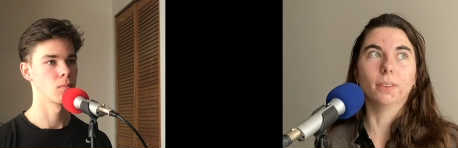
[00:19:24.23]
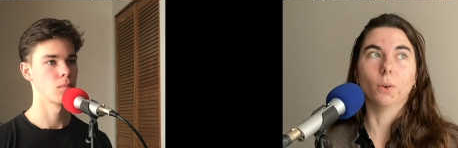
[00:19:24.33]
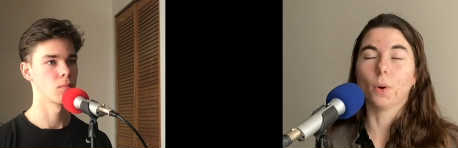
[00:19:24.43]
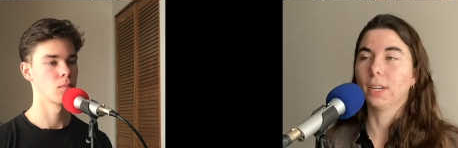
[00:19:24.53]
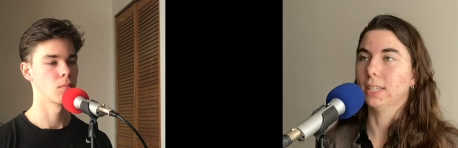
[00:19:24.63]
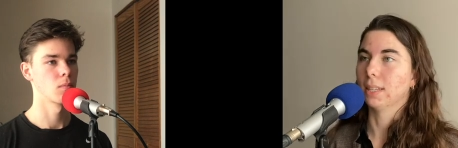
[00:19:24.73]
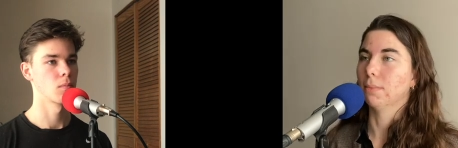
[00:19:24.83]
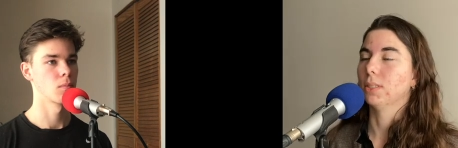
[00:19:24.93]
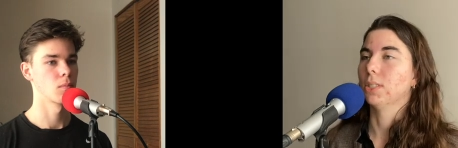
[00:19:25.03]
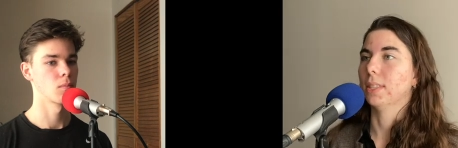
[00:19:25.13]

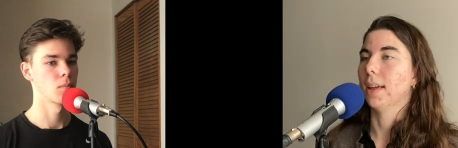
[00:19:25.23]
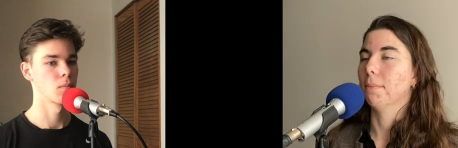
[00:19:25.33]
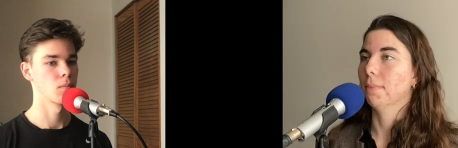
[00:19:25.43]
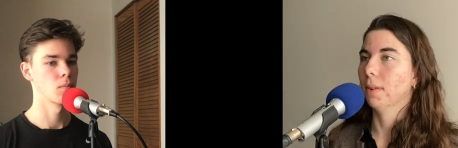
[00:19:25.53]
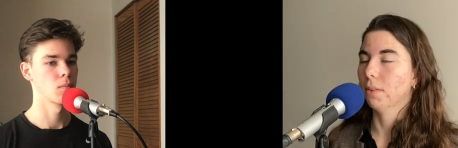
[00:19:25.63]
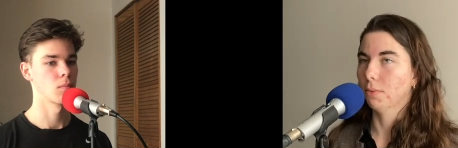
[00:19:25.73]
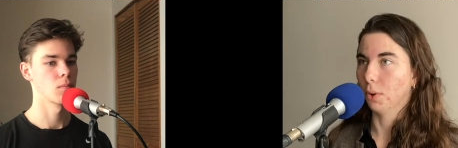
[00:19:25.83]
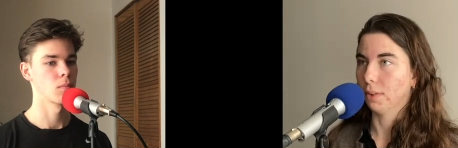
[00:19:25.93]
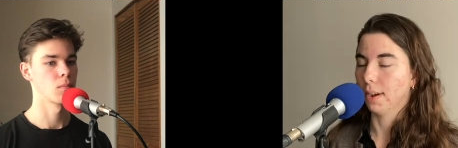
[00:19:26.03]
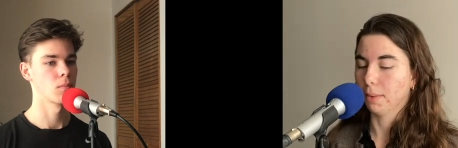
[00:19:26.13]
Speaker 1: organisms to then
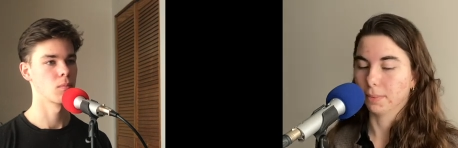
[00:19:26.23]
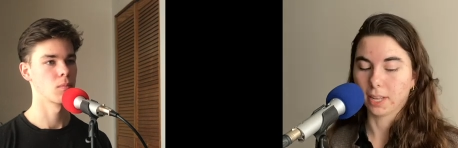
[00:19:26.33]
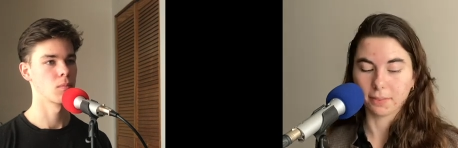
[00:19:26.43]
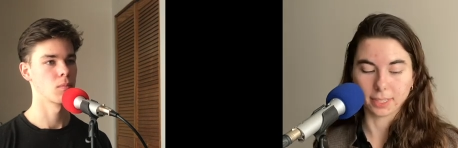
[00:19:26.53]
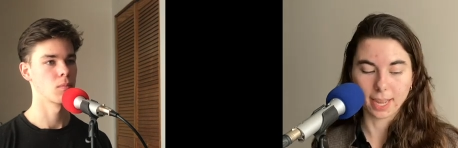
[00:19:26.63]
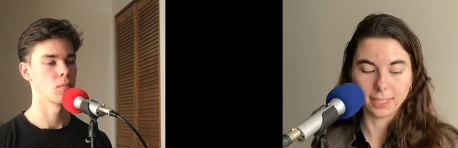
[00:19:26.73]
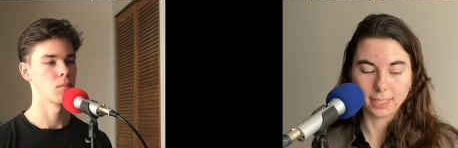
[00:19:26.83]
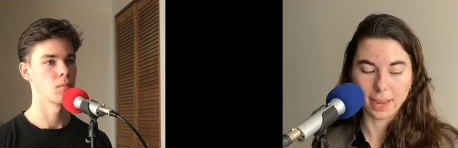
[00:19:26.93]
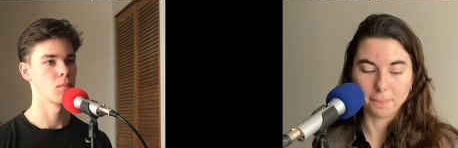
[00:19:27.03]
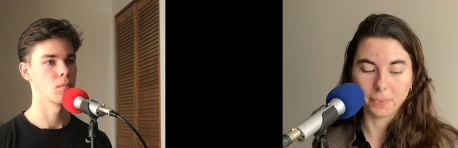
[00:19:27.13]
fortify themselves against
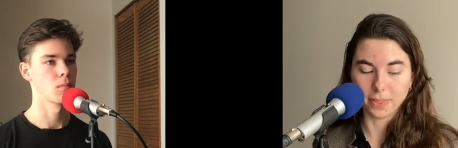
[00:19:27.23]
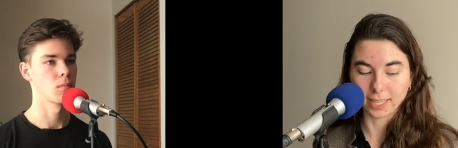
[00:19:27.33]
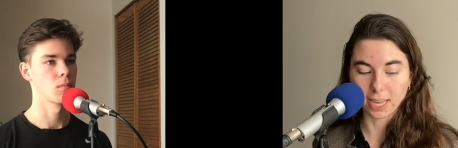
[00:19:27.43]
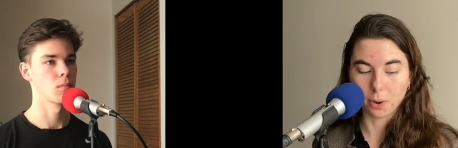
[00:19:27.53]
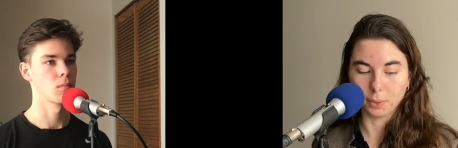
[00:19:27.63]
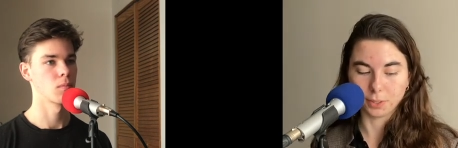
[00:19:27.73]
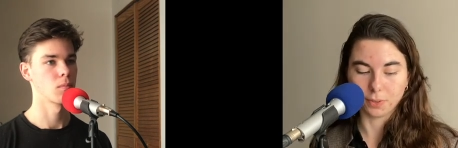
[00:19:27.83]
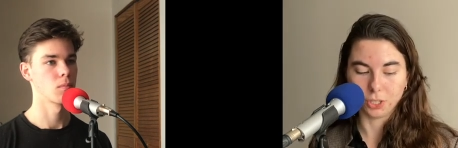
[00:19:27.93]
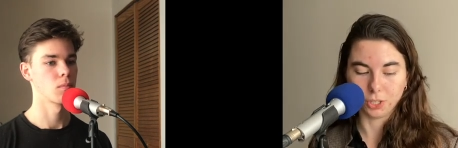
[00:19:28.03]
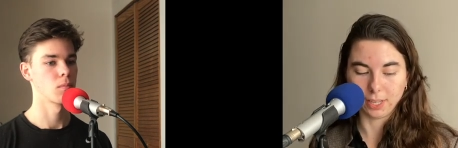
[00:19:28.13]
it. And that's how it was
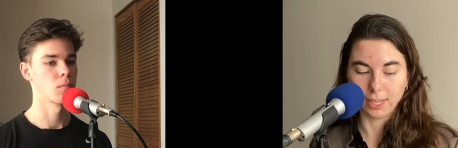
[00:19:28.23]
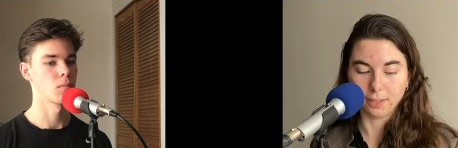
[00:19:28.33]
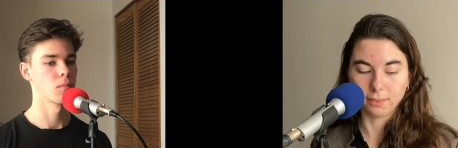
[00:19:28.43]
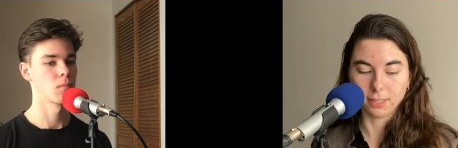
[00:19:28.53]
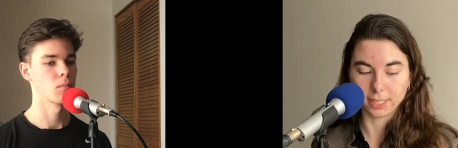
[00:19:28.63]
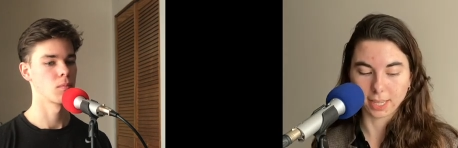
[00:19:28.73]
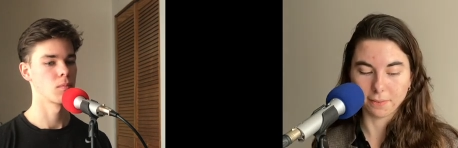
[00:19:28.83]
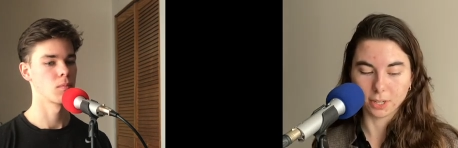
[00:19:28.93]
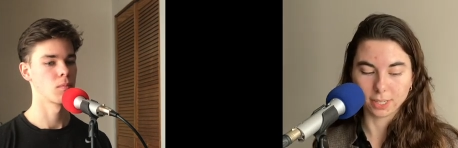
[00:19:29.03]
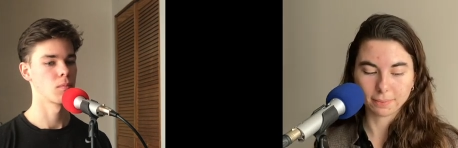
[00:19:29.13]
originally
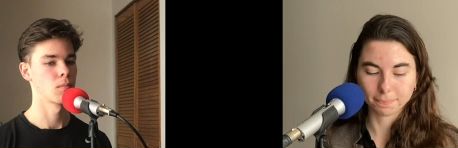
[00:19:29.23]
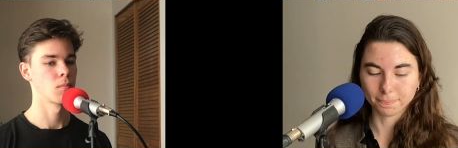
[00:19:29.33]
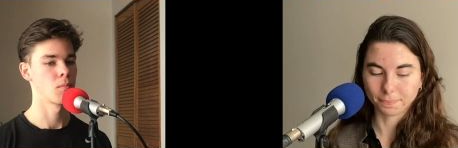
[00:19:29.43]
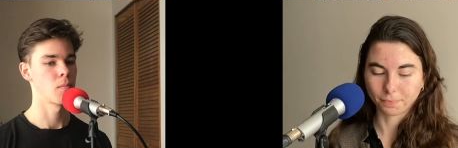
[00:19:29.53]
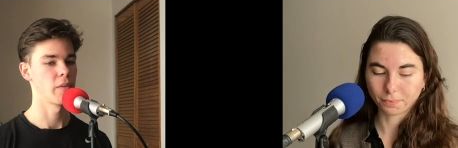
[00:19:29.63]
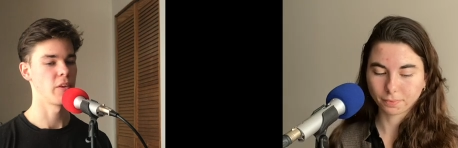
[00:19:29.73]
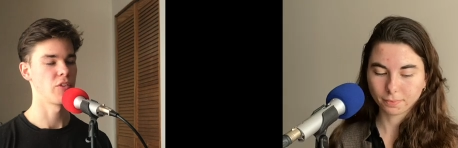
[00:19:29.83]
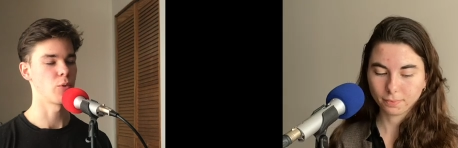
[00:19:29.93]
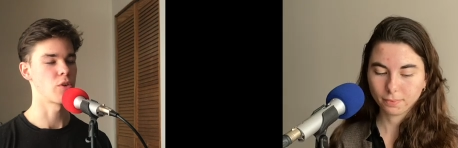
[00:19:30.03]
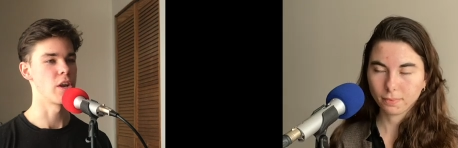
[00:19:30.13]
discovered.
Speaker 2: That's
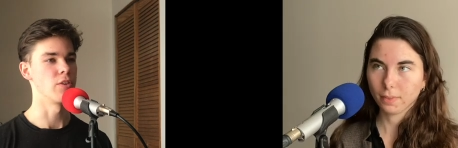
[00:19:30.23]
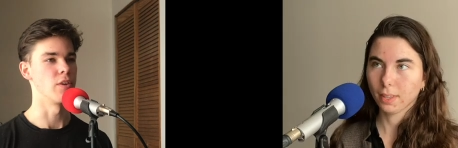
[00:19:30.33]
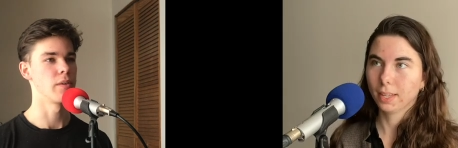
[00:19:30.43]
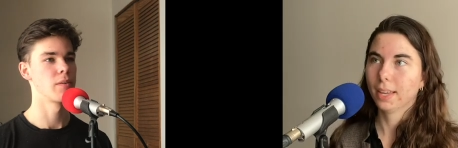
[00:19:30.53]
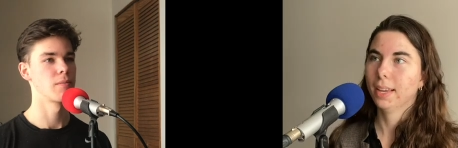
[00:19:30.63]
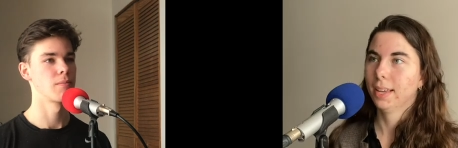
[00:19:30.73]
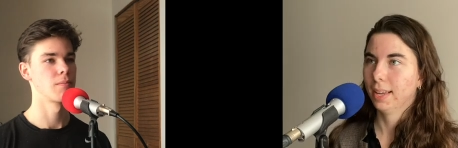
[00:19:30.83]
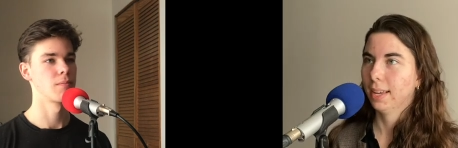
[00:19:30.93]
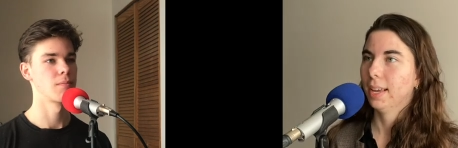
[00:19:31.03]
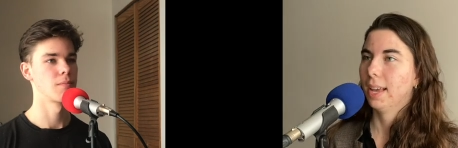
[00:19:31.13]
so crazy.
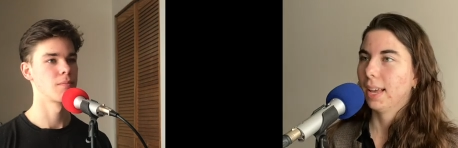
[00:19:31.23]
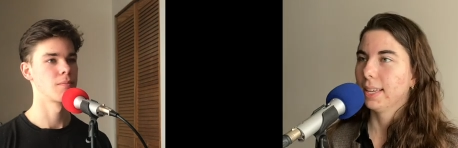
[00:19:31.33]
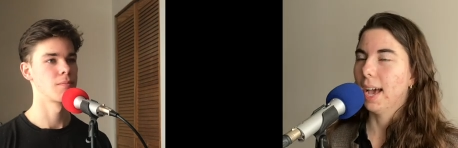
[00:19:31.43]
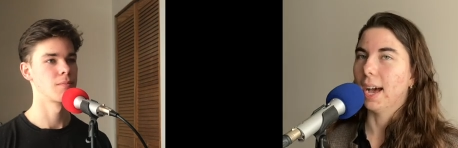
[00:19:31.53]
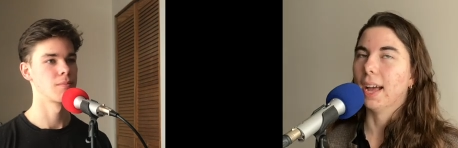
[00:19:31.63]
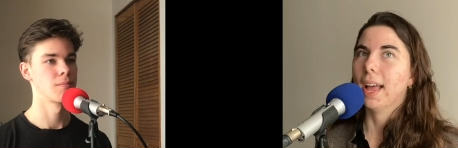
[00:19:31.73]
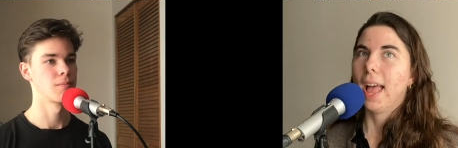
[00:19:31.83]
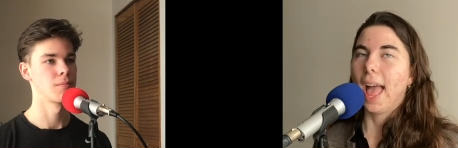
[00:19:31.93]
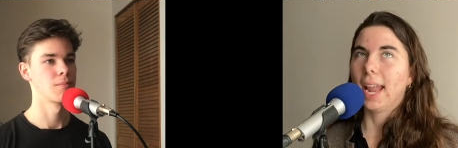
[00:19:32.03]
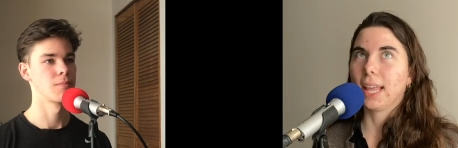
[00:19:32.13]
Speaker 1: Yeah.
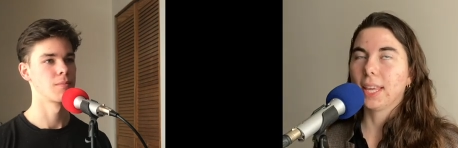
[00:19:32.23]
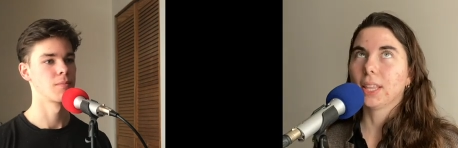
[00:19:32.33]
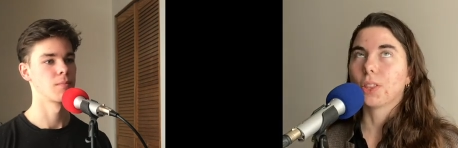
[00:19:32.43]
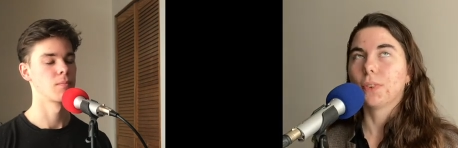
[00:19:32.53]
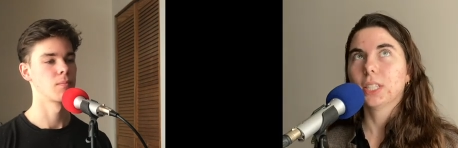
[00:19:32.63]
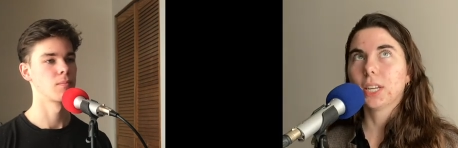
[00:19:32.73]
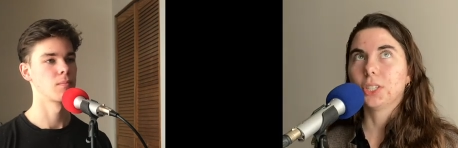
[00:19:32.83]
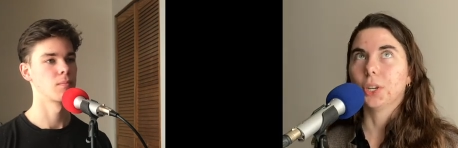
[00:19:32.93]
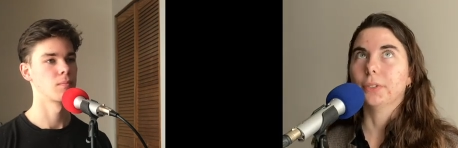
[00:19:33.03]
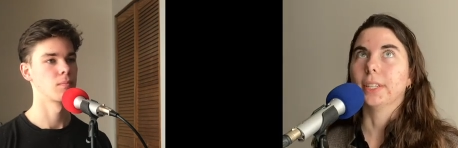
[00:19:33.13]
And I think the reason I
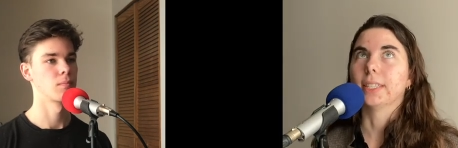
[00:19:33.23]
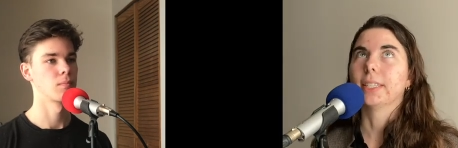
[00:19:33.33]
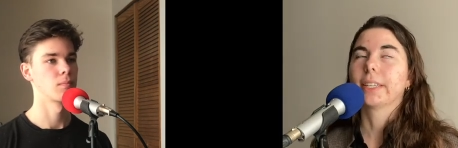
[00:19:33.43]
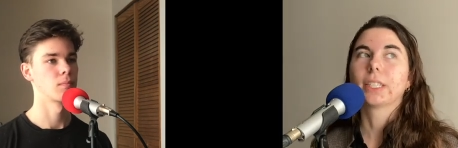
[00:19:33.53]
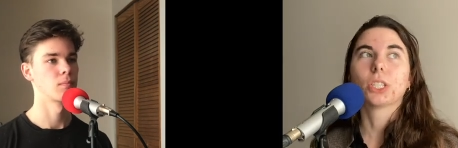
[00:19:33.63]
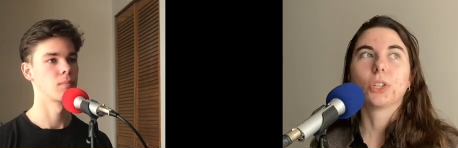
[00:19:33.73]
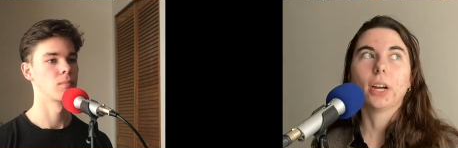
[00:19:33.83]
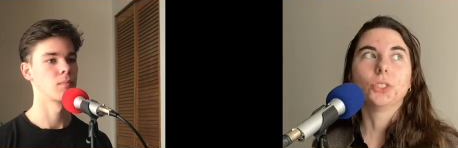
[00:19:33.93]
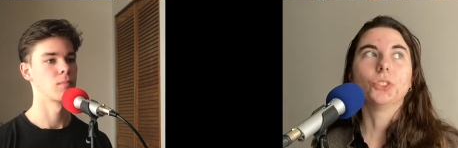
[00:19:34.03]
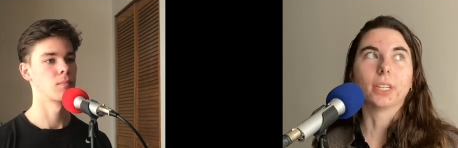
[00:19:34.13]
chose this is because it's
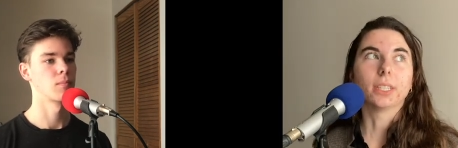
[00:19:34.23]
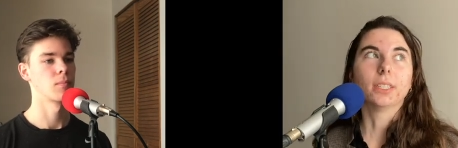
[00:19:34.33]
not just